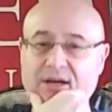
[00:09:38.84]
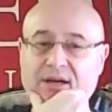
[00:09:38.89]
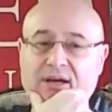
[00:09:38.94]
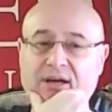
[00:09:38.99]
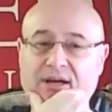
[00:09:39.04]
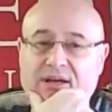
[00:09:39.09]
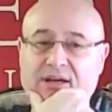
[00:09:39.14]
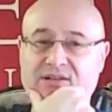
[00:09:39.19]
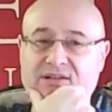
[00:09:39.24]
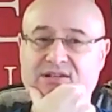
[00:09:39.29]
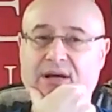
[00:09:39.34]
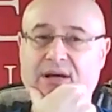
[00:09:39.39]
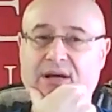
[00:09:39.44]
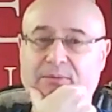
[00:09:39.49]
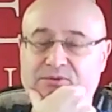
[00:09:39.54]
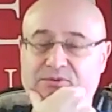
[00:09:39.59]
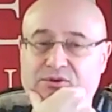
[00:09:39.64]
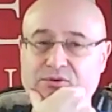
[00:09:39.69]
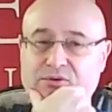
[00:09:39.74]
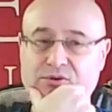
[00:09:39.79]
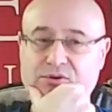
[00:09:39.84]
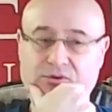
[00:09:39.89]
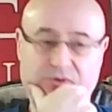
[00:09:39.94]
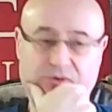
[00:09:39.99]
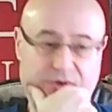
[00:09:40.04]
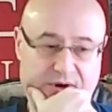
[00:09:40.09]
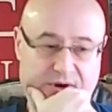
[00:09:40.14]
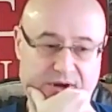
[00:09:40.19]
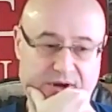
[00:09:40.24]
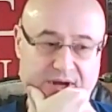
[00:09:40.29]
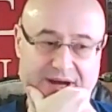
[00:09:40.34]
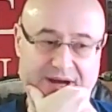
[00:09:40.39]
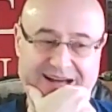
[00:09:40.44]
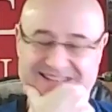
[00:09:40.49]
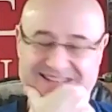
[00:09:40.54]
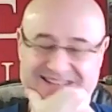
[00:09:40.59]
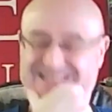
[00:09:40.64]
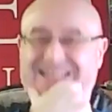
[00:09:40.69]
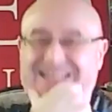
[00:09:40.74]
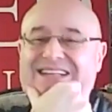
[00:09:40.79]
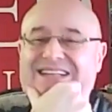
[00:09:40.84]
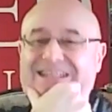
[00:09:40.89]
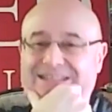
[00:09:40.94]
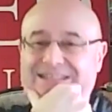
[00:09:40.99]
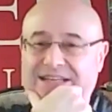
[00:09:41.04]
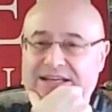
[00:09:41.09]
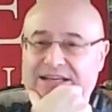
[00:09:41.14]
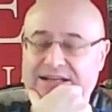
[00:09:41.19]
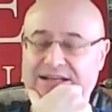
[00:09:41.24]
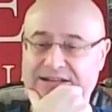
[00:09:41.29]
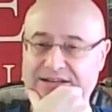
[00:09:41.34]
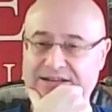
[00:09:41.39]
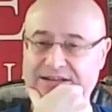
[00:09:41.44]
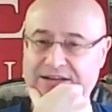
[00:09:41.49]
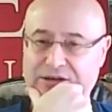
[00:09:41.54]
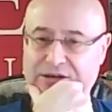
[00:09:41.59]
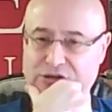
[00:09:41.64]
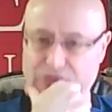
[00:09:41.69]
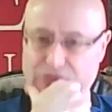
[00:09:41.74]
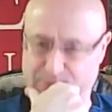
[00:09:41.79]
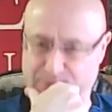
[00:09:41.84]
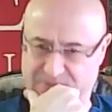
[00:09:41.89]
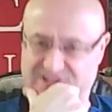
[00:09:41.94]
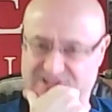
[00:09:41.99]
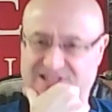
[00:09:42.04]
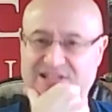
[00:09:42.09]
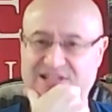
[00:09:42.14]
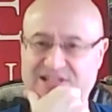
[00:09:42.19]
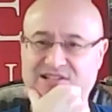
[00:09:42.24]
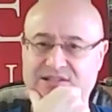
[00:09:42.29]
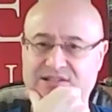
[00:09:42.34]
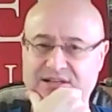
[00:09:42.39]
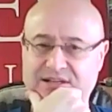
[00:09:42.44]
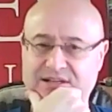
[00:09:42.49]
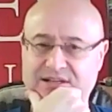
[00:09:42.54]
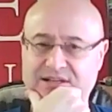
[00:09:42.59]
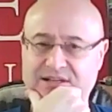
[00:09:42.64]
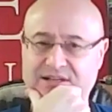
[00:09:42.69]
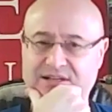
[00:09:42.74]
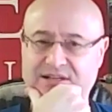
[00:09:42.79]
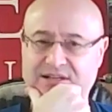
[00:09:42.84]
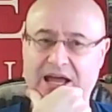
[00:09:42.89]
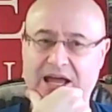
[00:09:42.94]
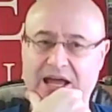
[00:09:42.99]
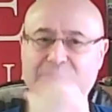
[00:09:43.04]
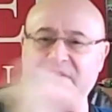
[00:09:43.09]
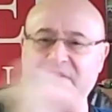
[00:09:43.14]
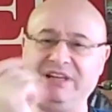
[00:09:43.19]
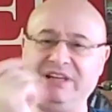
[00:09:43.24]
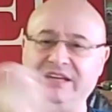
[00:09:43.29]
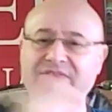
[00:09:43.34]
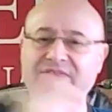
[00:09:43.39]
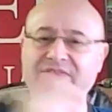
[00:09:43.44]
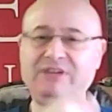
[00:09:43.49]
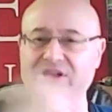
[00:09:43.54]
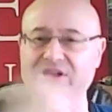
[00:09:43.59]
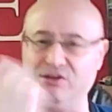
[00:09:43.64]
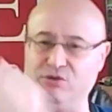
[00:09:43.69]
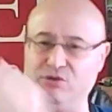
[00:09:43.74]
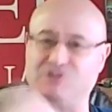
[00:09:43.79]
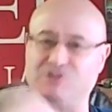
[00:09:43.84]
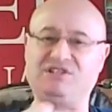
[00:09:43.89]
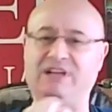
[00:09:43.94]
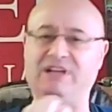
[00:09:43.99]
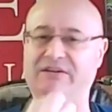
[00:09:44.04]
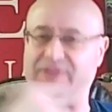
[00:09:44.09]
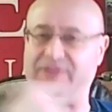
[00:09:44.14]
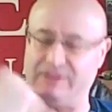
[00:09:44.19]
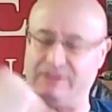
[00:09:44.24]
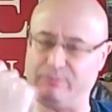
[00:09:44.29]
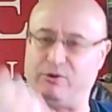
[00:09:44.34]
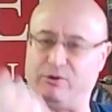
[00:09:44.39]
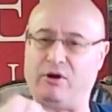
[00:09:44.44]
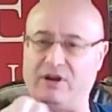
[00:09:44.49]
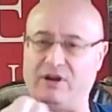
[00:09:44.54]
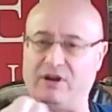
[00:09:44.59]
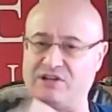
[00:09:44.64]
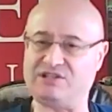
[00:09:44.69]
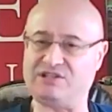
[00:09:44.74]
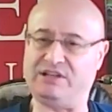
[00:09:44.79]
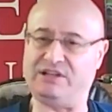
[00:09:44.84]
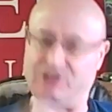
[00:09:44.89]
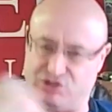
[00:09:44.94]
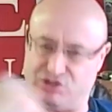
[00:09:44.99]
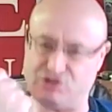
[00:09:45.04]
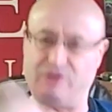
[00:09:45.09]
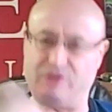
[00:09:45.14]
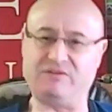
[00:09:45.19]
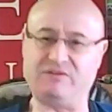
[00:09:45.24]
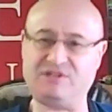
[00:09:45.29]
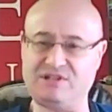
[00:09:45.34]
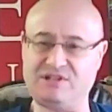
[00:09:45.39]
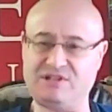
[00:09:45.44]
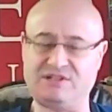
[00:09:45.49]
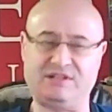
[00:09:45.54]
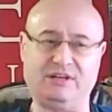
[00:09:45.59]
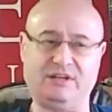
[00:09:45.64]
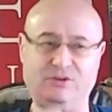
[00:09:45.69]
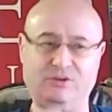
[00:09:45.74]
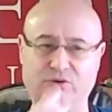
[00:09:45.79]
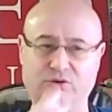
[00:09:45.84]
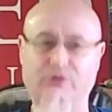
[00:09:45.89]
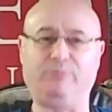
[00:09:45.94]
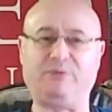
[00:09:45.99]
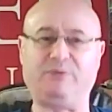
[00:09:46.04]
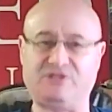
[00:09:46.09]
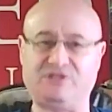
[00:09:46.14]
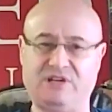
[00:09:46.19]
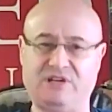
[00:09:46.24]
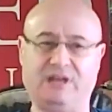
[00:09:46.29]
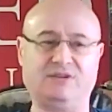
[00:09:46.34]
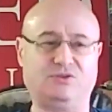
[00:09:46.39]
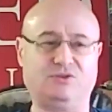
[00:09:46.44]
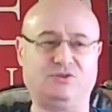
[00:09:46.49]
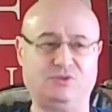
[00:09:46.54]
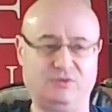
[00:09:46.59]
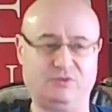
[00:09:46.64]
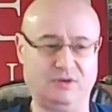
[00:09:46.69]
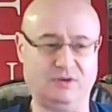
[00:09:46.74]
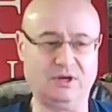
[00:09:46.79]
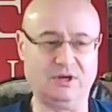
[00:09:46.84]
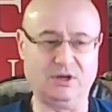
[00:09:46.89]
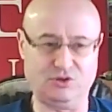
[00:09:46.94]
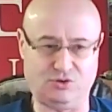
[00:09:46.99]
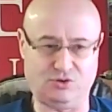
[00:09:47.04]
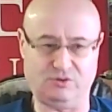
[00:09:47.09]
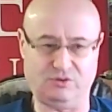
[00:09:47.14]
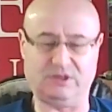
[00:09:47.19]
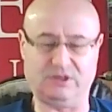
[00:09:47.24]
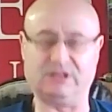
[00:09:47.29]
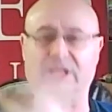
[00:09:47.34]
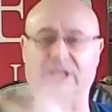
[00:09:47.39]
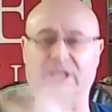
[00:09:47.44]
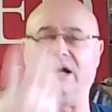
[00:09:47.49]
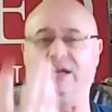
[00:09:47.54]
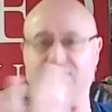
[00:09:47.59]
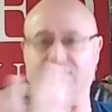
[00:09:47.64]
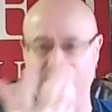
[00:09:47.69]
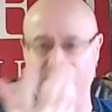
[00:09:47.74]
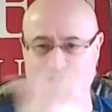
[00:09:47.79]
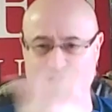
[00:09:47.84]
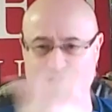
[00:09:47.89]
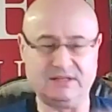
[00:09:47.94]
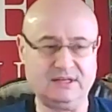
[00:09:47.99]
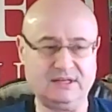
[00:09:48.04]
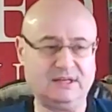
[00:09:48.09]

It's up to your agility, your persistence, and believing in yourself and the products and the services that you represent to, to the clients.